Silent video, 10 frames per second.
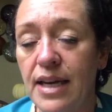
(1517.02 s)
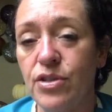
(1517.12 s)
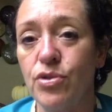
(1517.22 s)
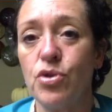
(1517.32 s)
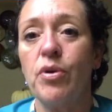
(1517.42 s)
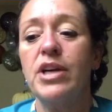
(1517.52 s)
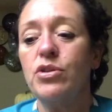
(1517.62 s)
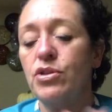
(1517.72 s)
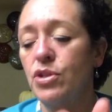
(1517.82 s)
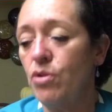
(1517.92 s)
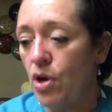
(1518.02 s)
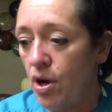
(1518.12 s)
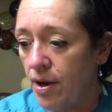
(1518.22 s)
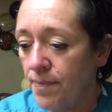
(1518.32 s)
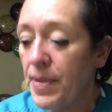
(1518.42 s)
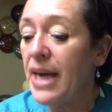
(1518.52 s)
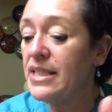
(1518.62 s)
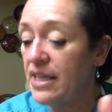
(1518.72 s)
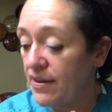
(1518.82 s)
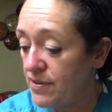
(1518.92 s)
so sorry I took so long. I
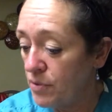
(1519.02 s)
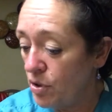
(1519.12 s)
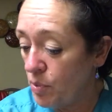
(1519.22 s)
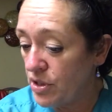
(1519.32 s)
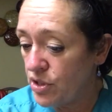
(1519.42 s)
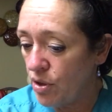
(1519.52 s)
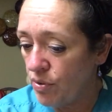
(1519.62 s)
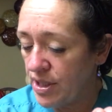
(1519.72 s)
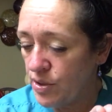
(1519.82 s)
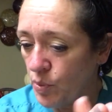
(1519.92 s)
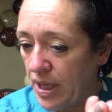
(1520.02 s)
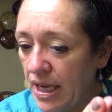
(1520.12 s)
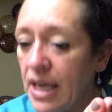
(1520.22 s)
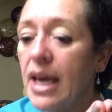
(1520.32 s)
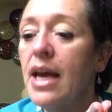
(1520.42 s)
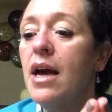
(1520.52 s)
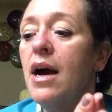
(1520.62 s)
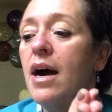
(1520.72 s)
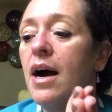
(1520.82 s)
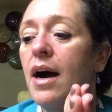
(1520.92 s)
did have some good ones though this week.
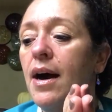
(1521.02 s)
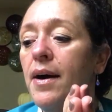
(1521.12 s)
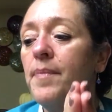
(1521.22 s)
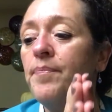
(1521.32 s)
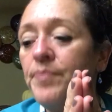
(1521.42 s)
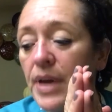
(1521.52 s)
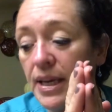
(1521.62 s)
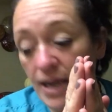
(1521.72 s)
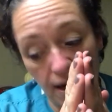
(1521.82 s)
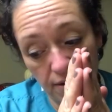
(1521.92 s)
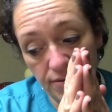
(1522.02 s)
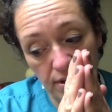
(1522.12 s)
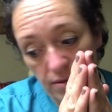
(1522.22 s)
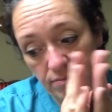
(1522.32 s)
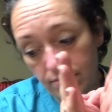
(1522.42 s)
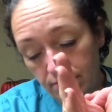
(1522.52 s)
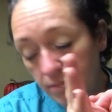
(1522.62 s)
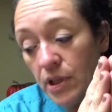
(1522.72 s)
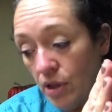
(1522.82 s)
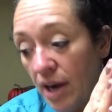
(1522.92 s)
Yeah,
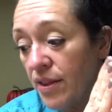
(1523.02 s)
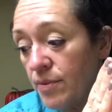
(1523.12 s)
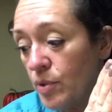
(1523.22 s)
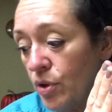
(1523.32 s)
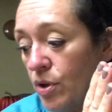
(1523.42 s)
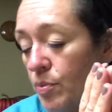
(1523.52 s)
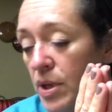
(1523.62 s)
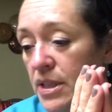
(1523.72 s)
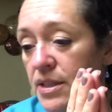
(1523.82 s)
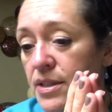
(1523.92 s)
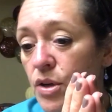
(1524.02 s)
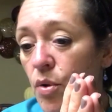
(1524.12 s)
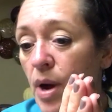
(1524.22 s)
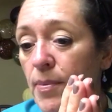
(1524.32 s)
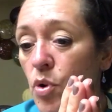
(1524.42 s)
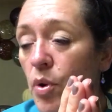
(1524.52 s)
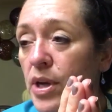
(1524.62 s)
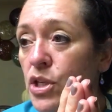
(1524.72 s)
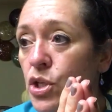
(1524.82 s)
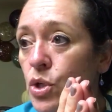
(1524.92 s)
a lot of them were good ones. So I'm
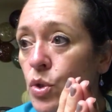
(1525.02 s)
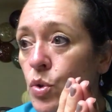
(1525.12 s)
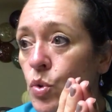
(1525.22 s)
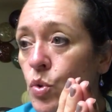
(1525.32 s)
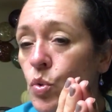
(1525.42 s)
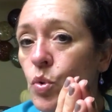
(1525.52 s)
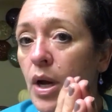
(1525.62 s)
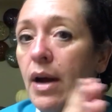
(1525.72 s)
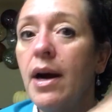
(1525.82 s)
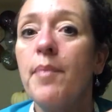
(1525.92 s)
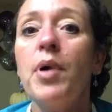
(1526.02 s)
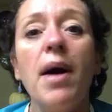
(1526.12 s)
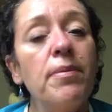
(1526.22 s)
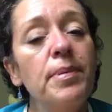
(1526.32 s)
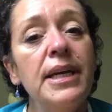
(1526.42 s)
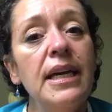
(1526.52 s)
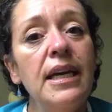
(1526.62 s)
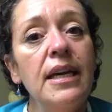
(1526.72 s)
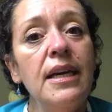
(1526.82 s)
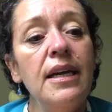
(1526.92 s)
going to
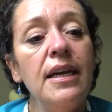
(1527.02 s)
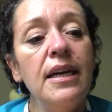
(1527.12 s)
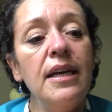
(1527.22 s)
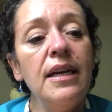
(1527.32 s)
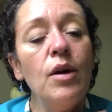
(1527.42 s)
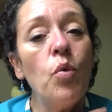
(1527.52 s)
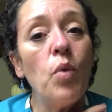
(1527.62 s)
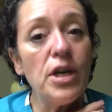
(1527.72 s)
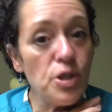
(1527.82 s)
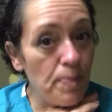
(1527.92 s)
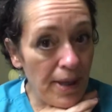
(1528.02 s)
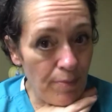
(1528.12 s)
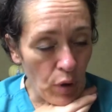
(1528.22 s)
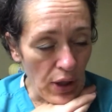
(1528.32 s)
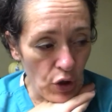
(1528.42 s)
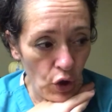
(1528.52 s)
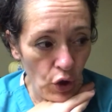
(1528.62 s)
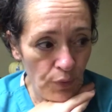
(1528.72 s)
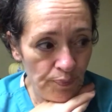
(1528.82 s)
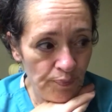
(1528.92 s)
probably watch Big Brother